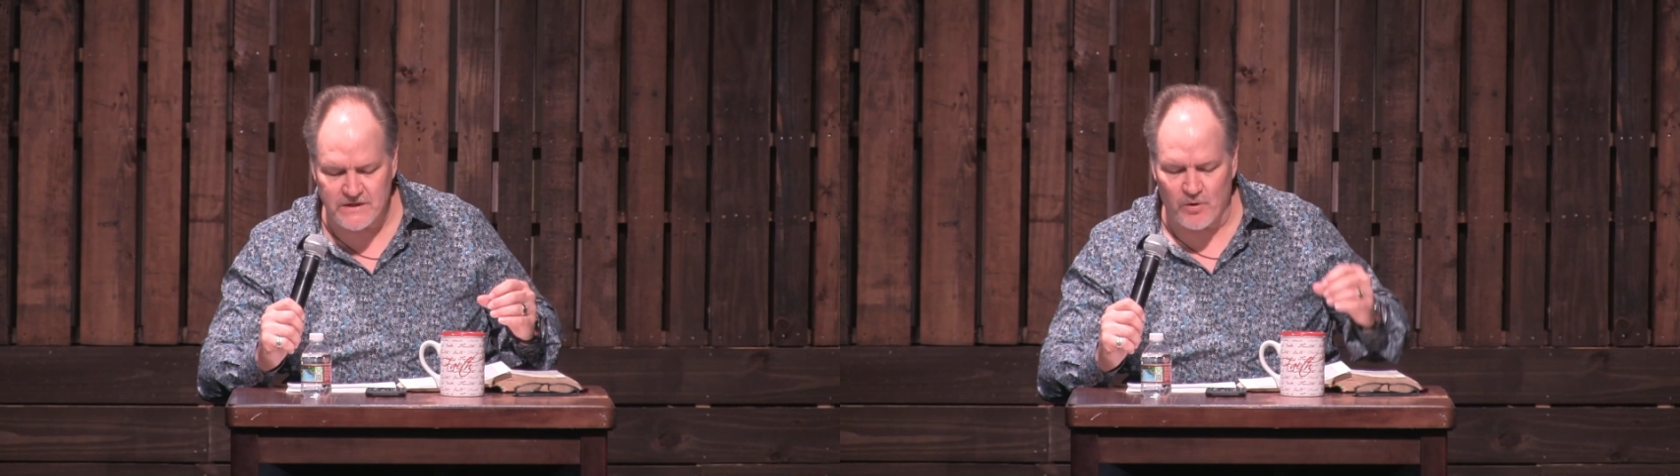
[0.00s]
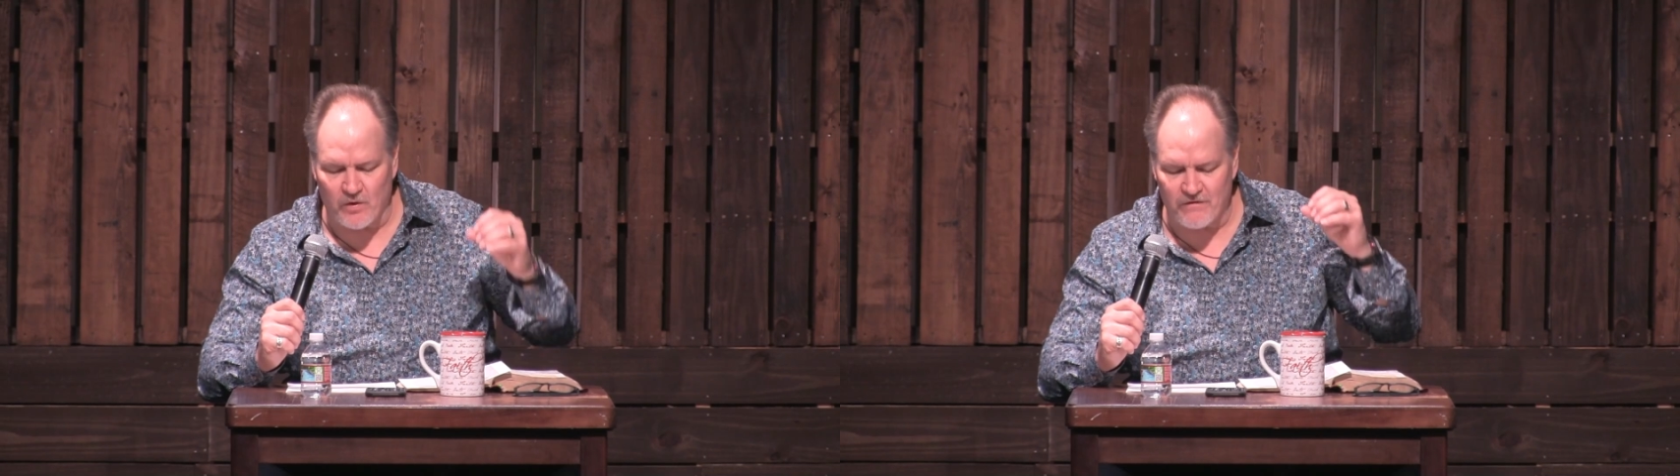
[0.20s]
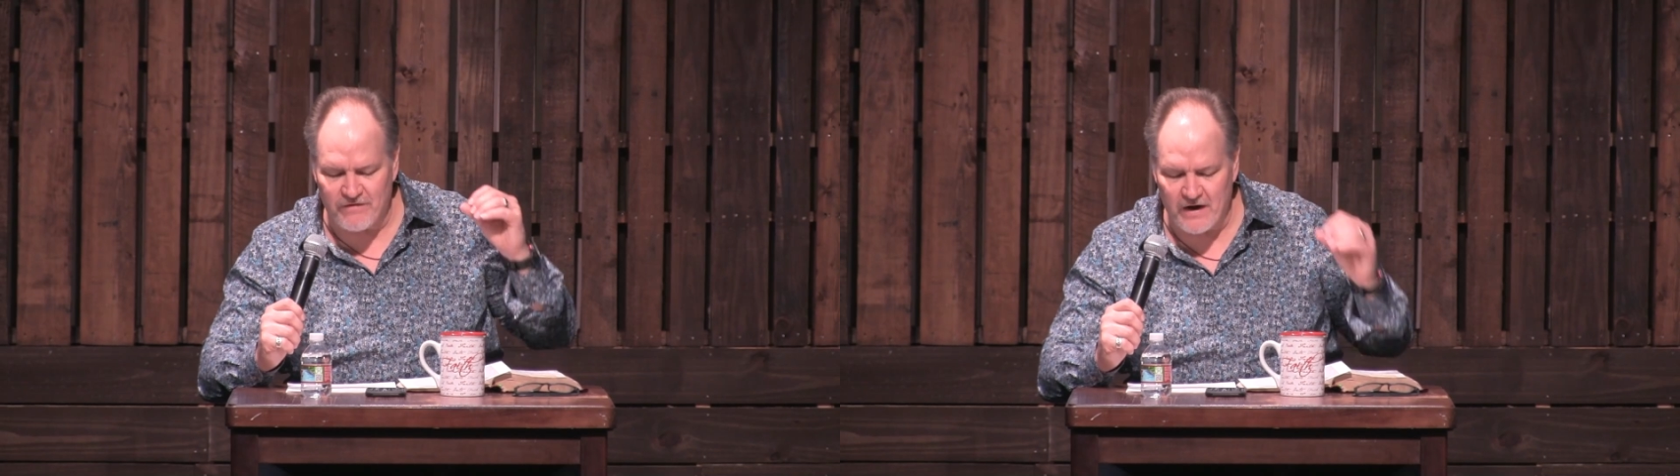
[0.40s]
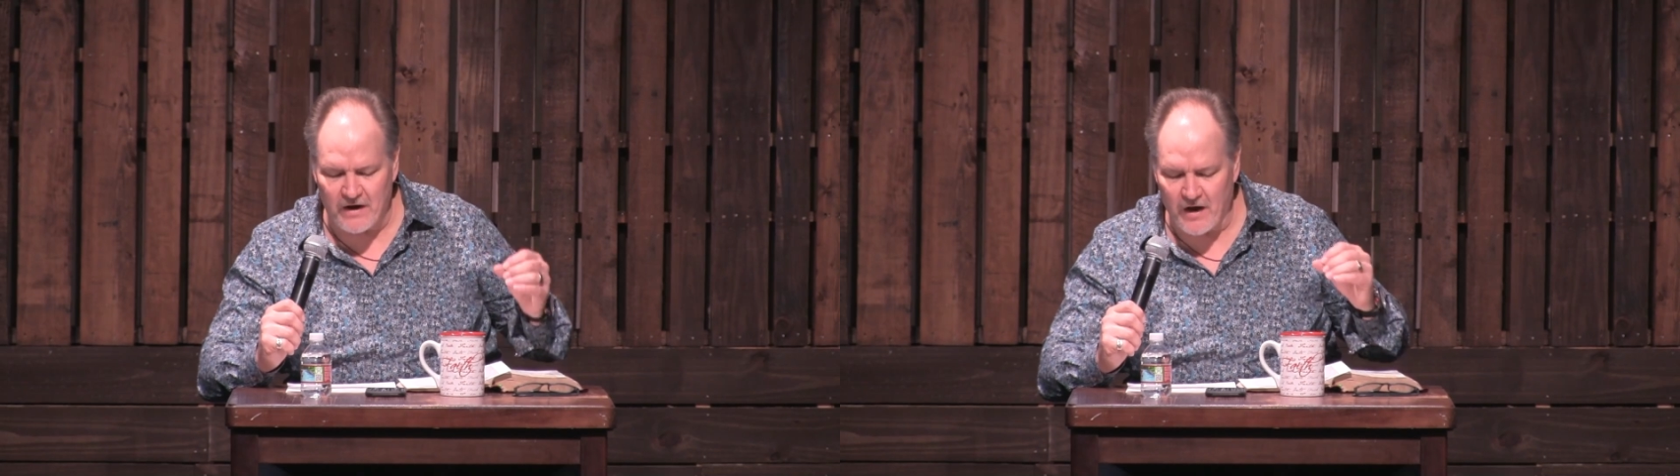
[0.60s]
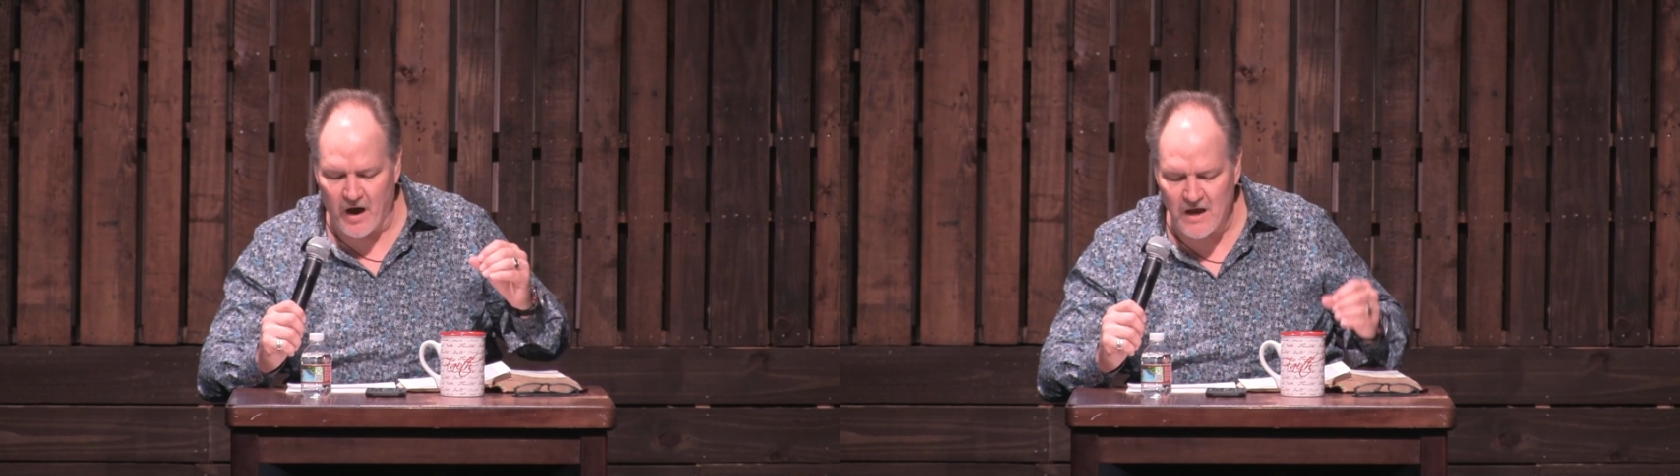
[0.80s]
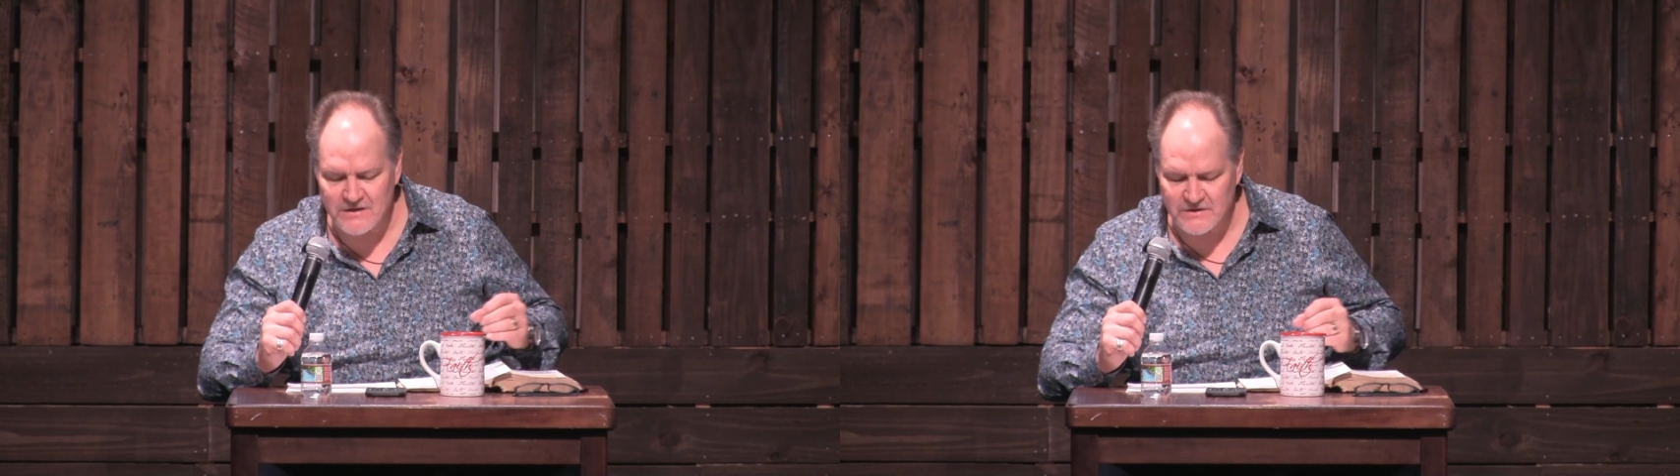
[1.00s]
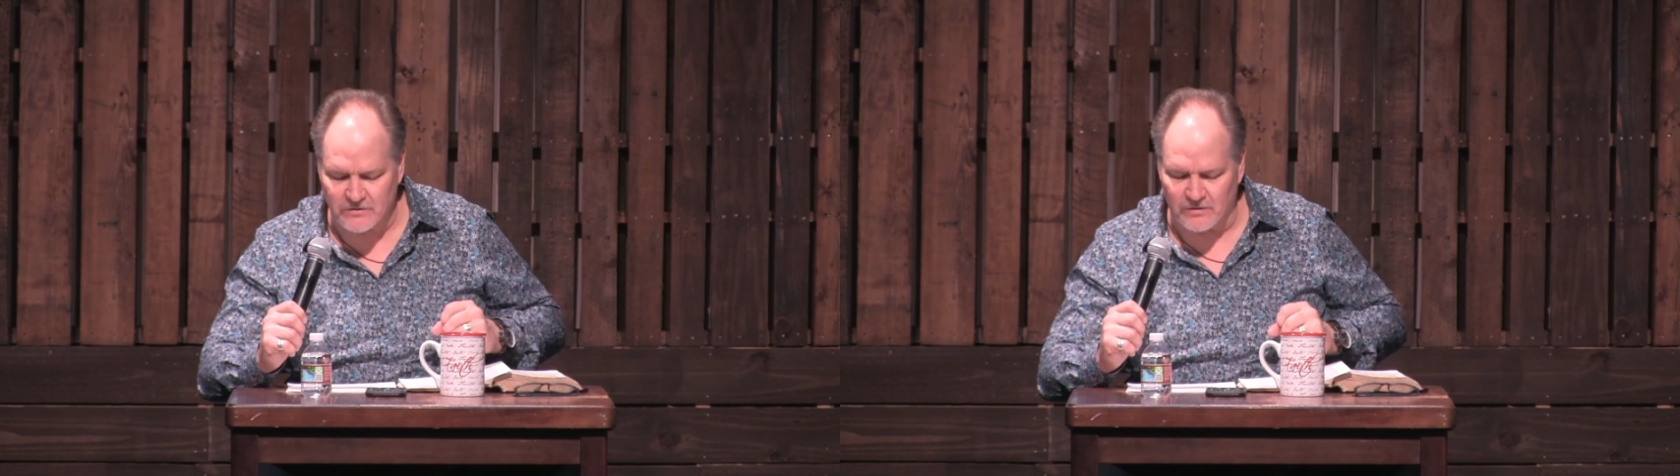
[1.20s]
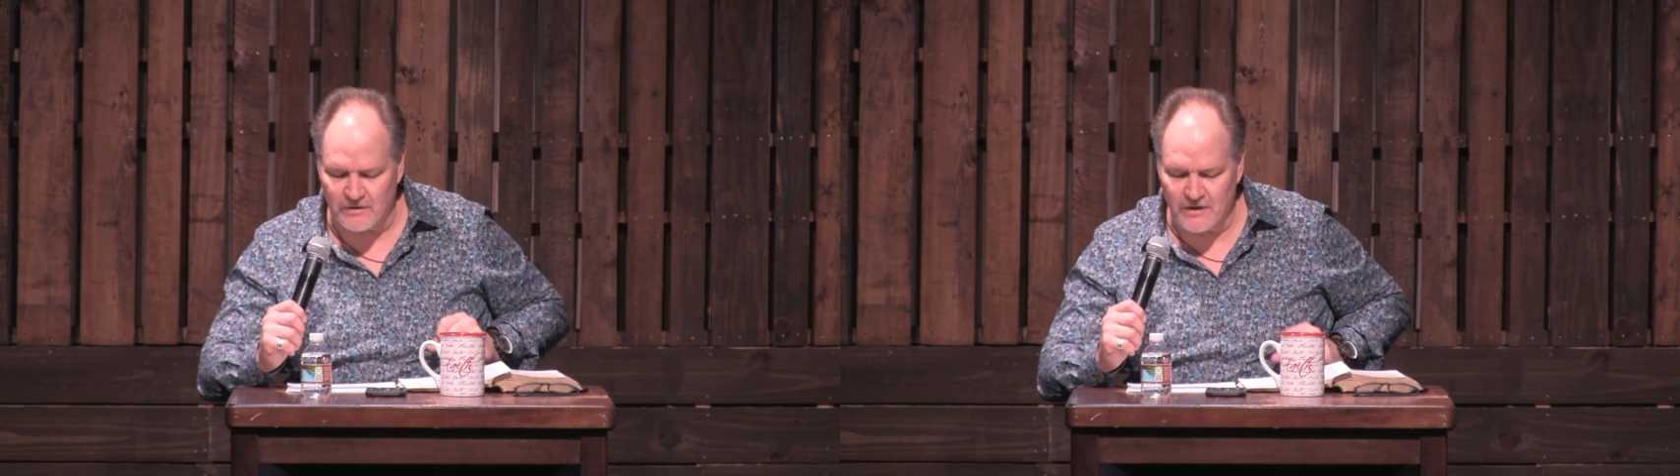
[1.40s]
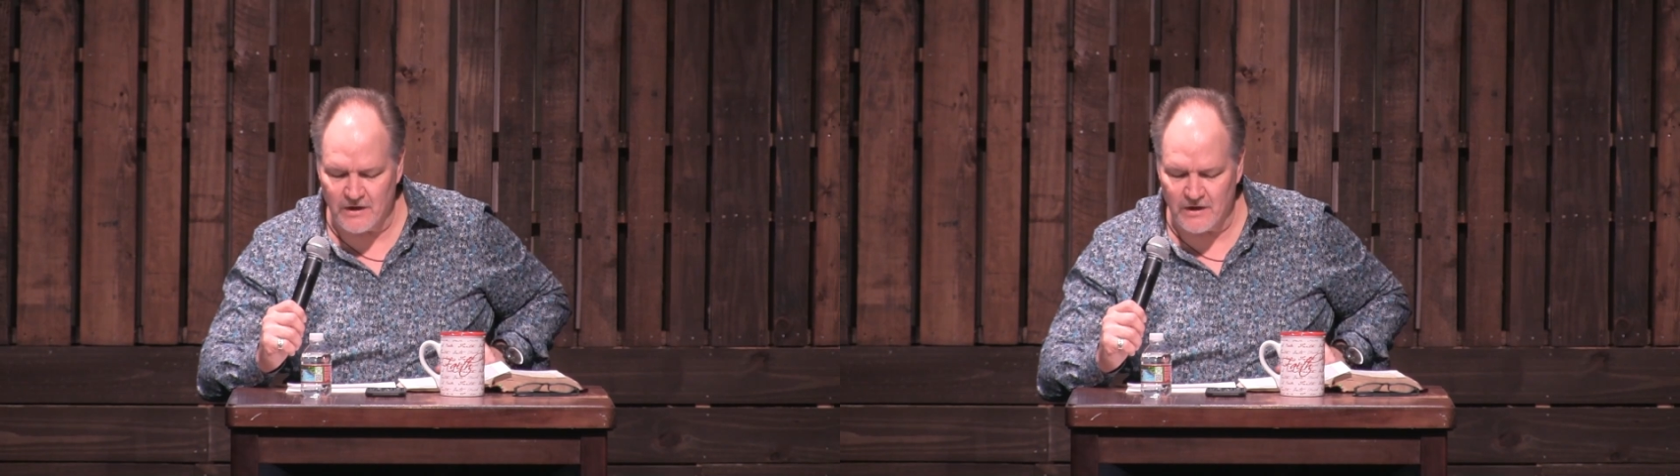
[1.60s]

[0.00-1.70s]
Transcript: that were very hostile